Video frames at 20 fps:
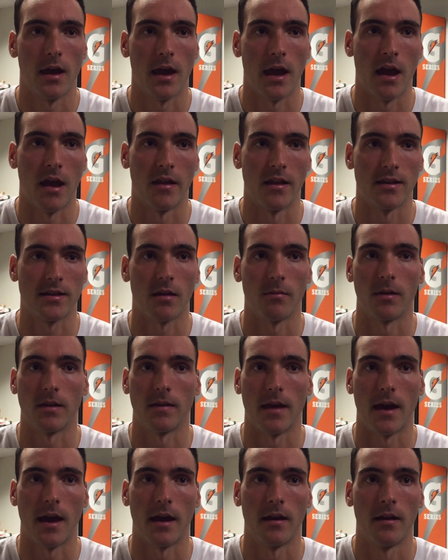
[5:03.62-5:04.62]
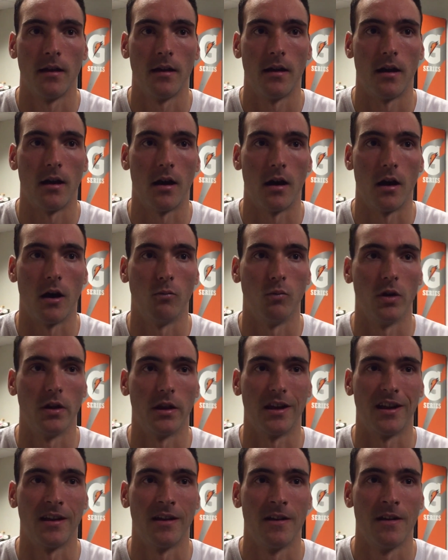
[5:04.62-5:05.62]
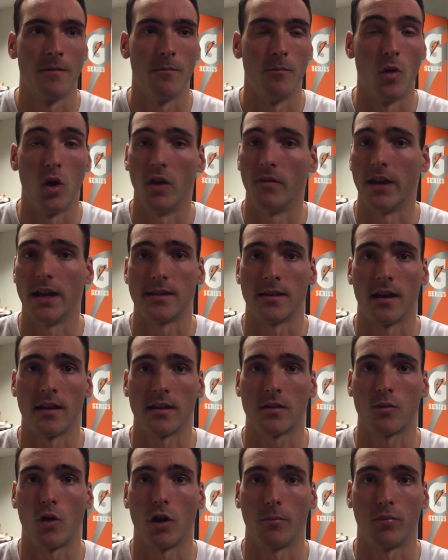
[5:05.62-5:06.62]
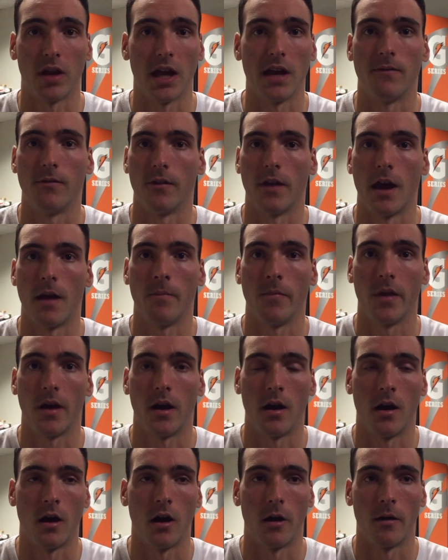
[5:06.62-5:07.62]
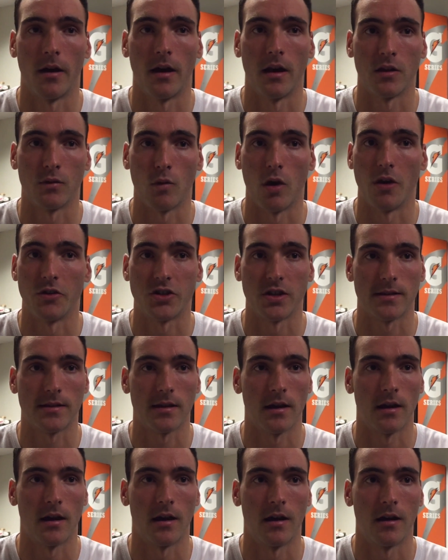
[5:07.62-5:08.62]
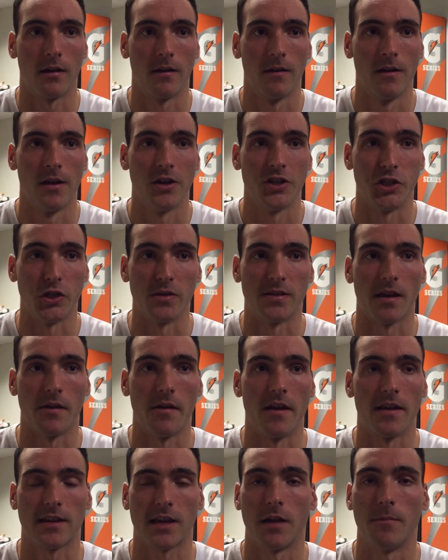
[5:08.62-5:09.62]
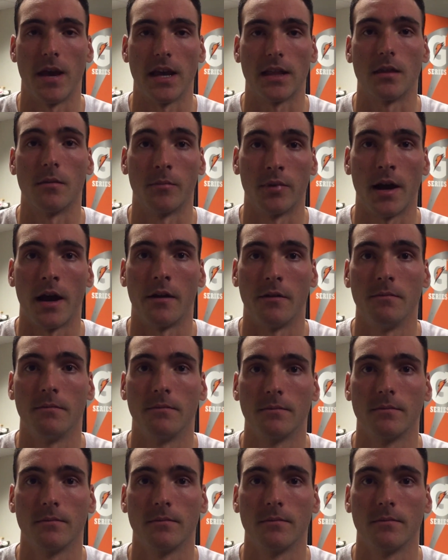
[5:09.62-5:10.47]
And it's something that really motivates us to want to play for them, as well as just do something that's going to make them proud.